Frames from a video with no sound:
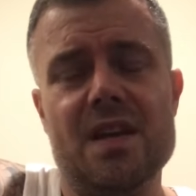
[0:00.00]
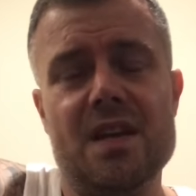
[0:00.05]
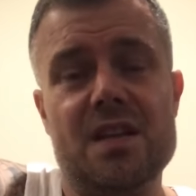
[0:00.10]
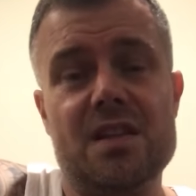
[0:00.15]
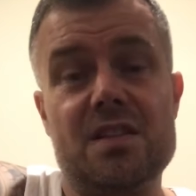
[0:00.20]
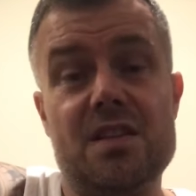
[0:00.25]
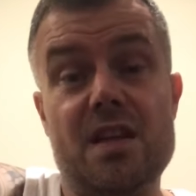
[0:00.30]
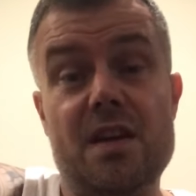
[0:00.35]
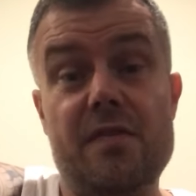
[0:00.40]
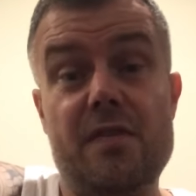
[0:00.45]

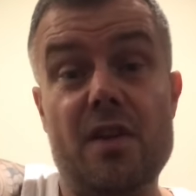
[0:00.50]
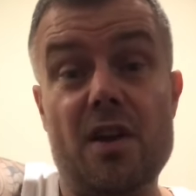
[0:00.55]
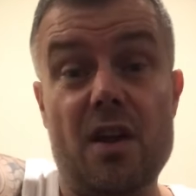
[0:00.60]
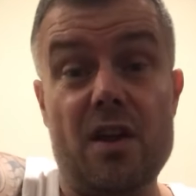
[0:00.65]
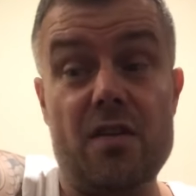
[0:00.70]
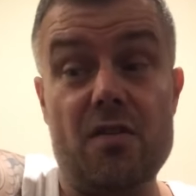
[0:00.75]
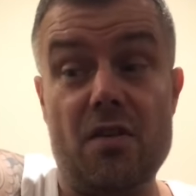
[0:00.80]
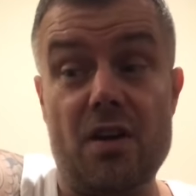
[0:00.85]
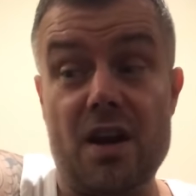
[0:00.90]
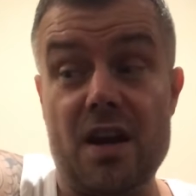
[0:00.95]
So if you like
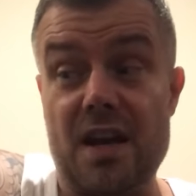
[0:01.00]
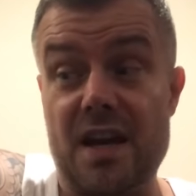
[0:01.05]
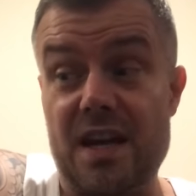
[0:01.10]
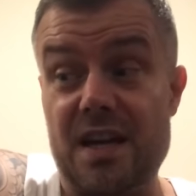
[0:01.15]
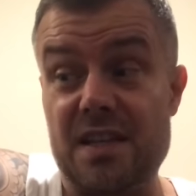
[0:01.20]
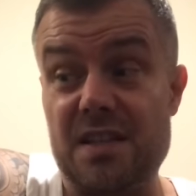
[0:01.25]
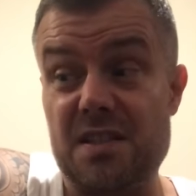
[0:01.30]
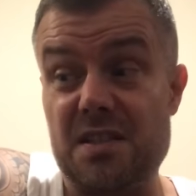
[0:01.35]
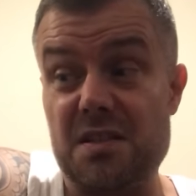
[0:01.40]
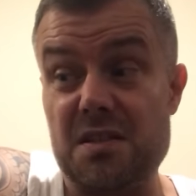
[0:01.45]
your
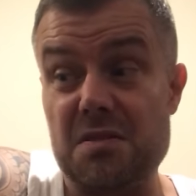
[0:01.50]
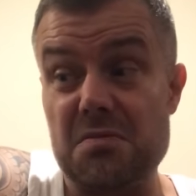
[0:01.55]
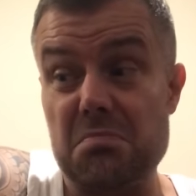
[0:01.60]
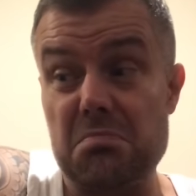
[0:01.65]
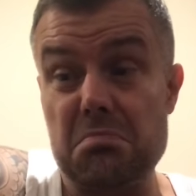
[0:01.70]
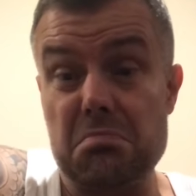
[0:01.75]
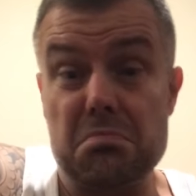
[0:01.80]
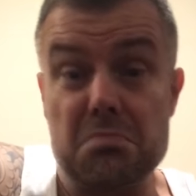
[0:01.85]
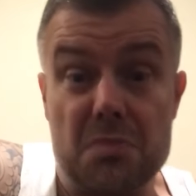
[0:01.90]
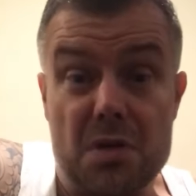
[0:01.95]
islays
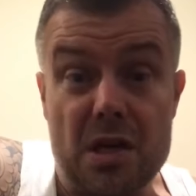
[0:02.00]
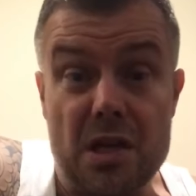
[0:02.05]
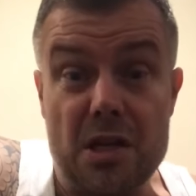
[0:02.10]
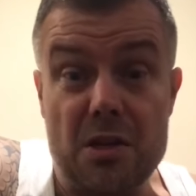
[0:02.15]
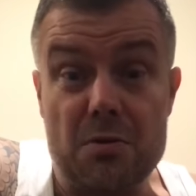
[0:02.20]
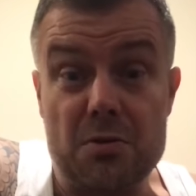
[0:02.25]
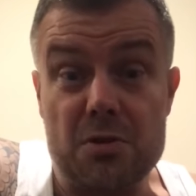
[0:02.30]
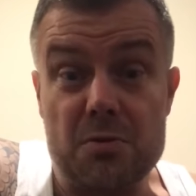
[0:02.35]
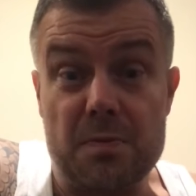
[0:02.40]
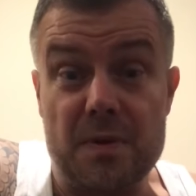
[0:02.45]
and
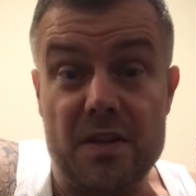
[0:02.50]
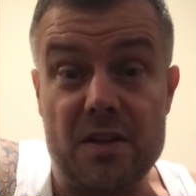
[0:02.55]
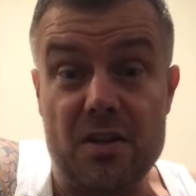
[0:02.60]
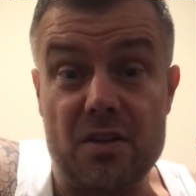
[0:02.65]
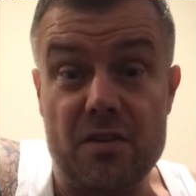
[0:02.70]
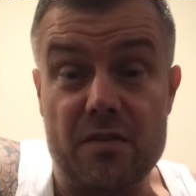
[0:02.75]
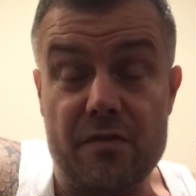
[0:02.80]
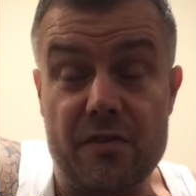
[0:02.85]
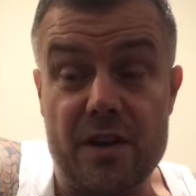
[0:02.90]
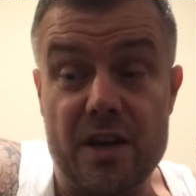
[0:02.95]
you'll spend
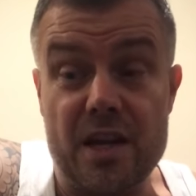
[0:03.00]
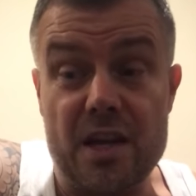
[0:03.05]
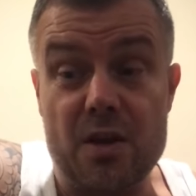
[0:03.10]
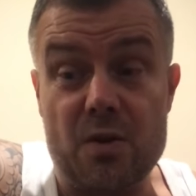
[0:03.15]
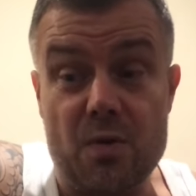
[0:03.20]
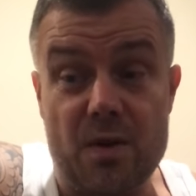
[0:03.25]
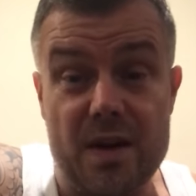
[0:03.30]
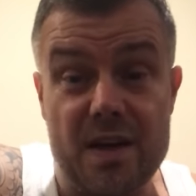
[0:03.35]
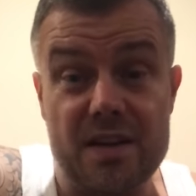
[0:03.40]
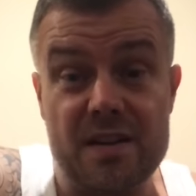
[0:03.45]
under 30
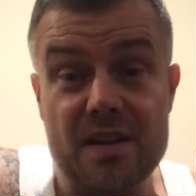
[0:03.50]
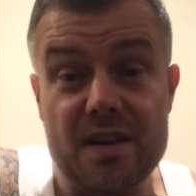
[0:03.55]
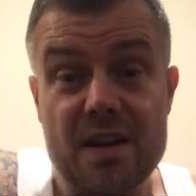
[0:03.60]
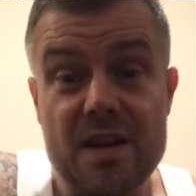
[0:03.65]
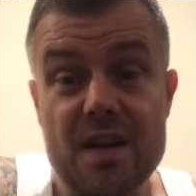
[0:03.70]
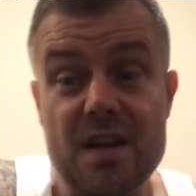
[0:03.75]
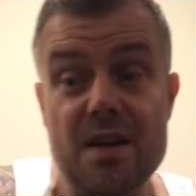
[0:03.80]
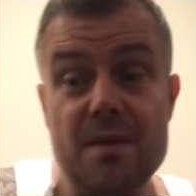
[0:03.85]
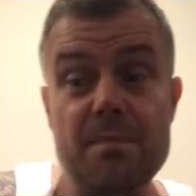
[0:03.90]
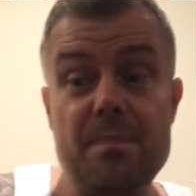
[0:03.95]
quid,
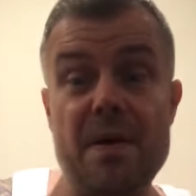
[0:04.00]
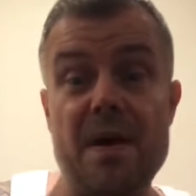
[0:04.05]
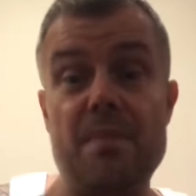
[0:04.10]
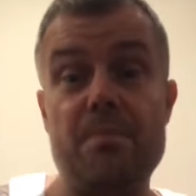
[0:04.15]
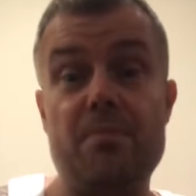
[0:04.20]
Ben